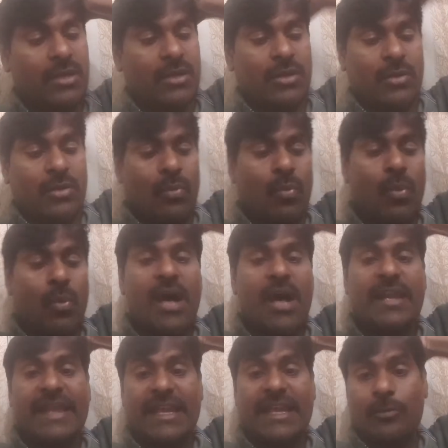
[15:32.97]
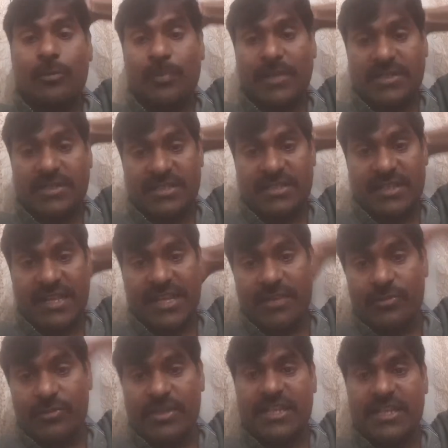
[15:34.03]
war equipments, like
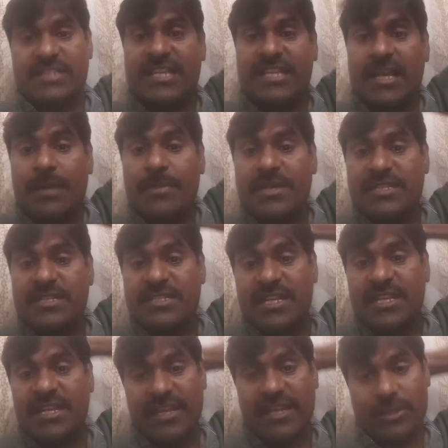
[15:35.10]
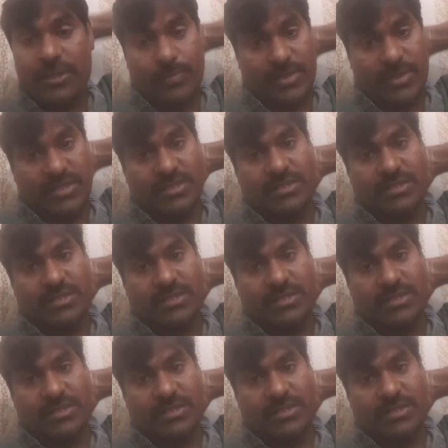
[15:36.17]
we can say commercial equipments.